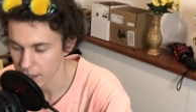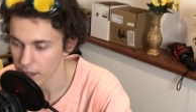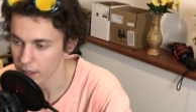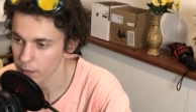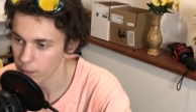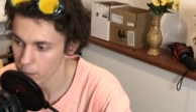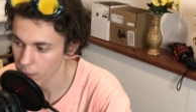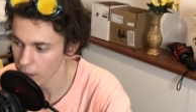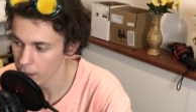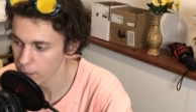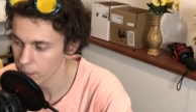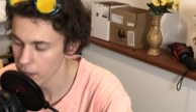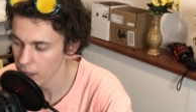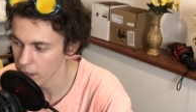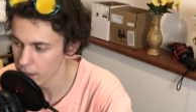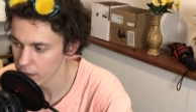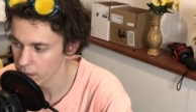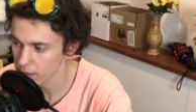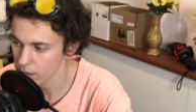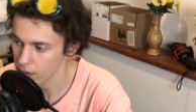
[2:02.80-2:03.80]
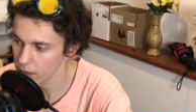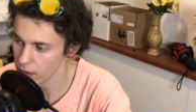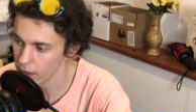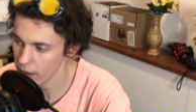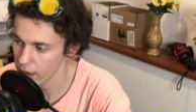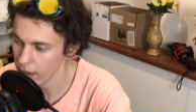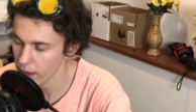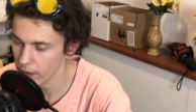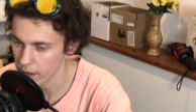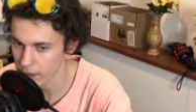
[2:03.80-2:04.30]
like, bark, bark,
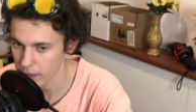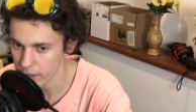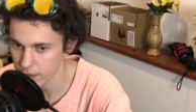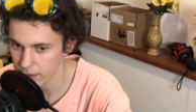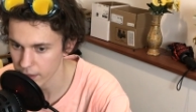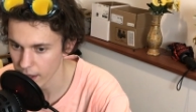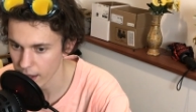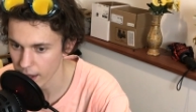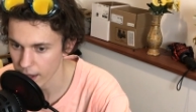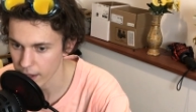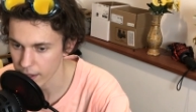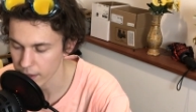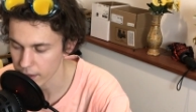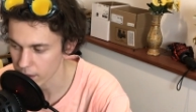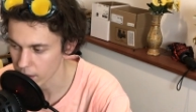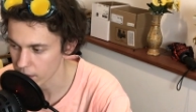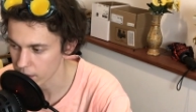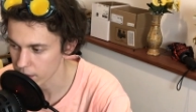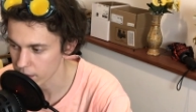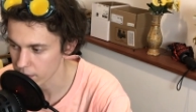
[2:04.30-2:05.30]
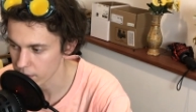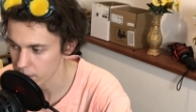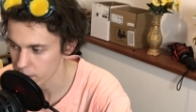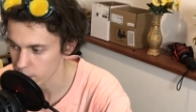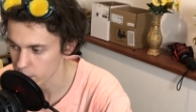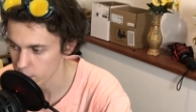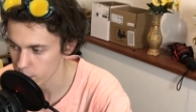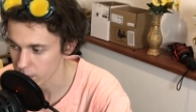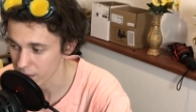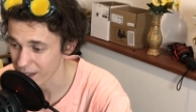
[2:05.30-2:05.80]
and then it died. And then all the
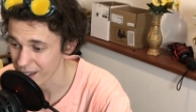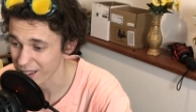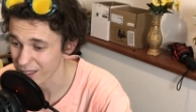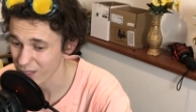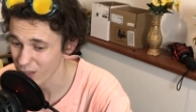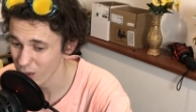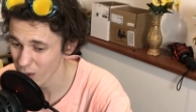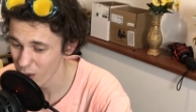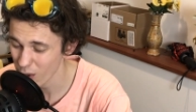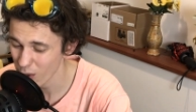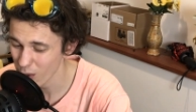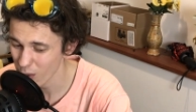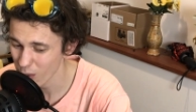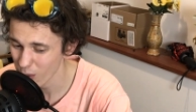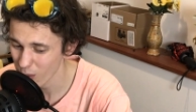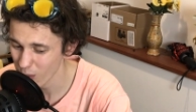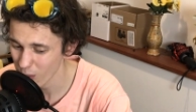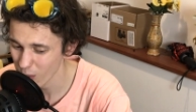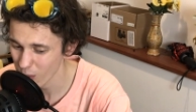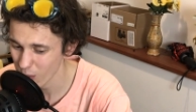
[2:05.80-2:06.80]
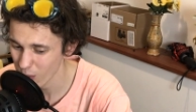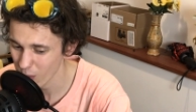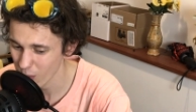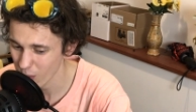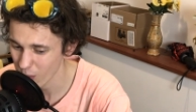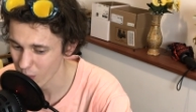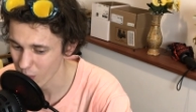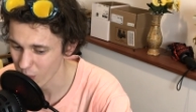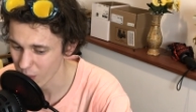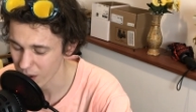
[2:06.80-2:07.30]
Avengers were like,
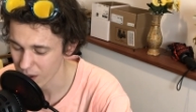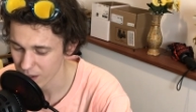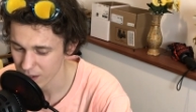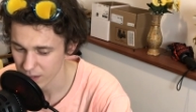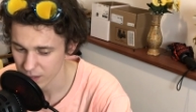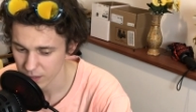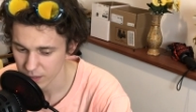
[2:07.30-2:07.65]
no.